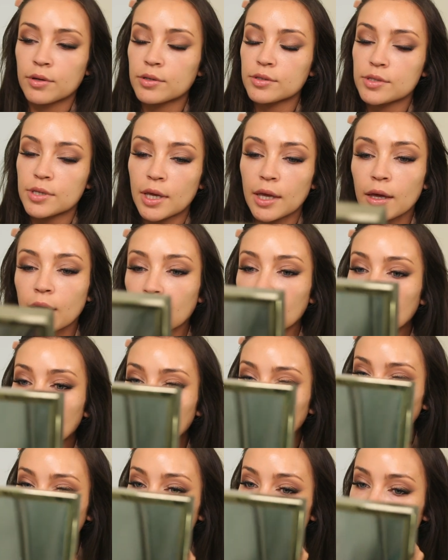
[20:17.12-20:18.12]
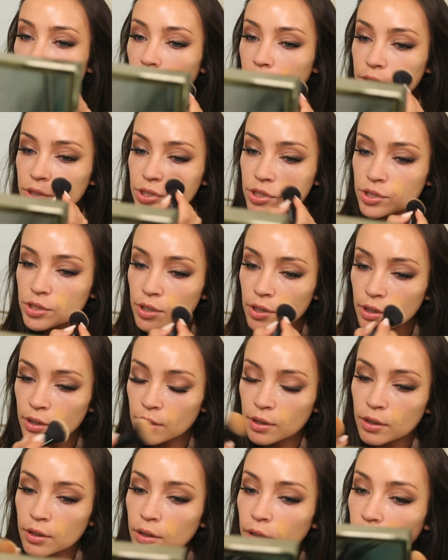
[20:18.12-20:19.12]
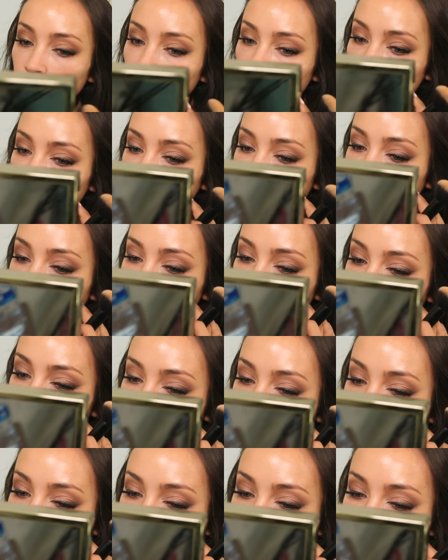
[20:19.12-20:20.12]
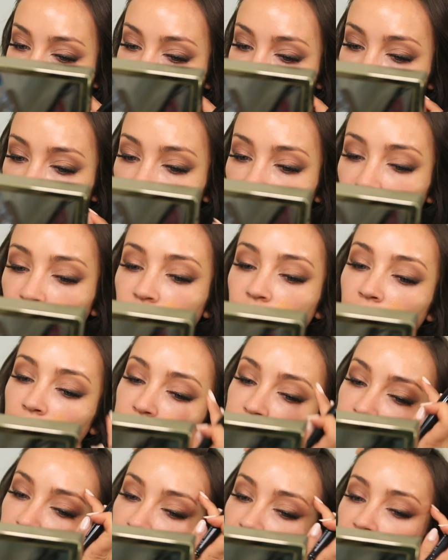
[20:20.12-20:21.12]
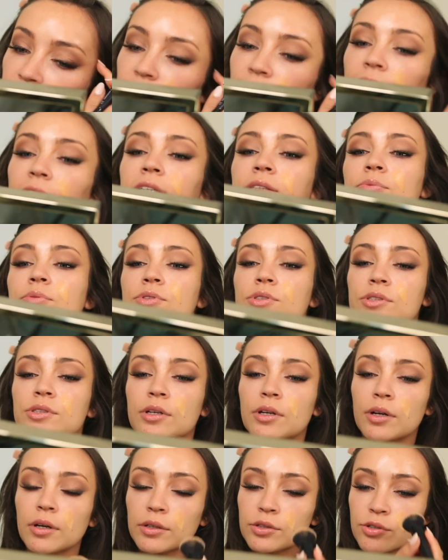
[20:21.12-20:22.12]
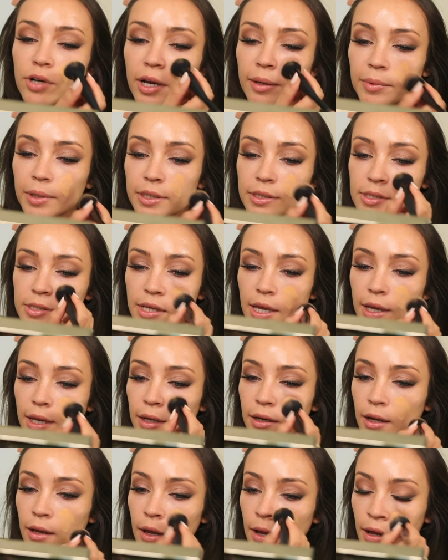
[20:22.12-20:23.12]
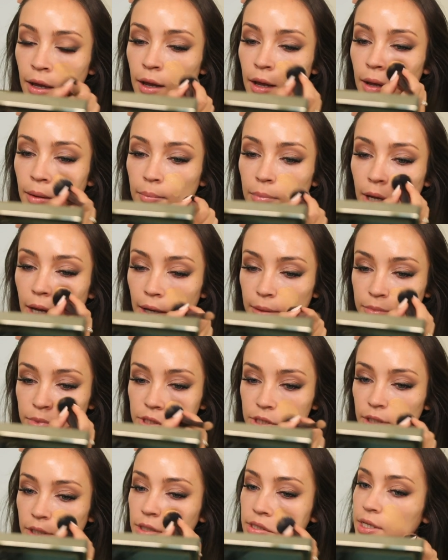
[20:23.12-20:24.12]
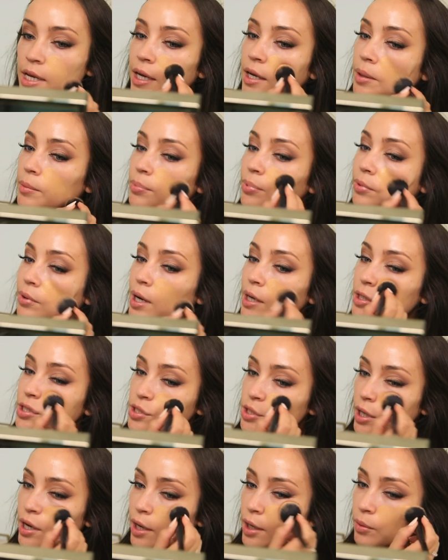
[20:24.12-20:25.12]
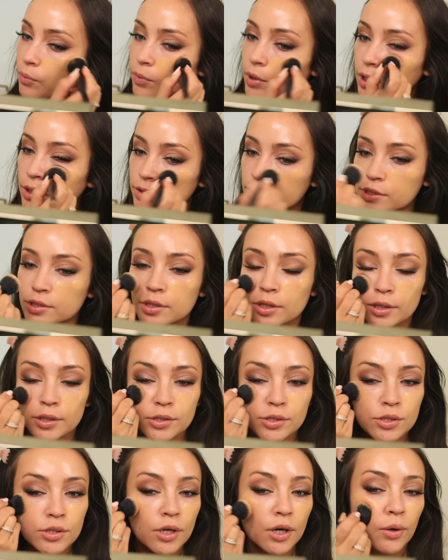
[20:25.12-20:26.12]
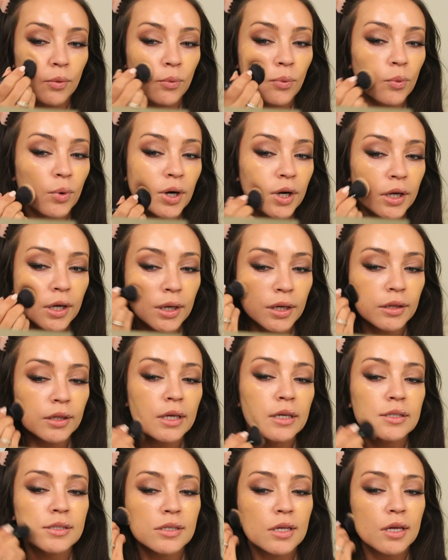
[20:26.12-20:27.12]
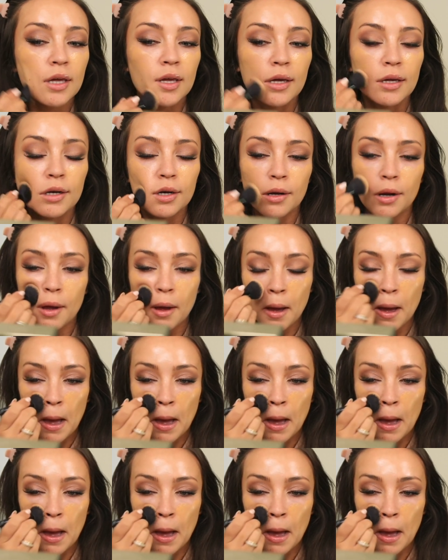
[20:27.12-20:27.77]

take a brush and I think I just put a fuzz on my face, which is going to drive me insane. But I'm just going to take a brush and we are just going to start working this in.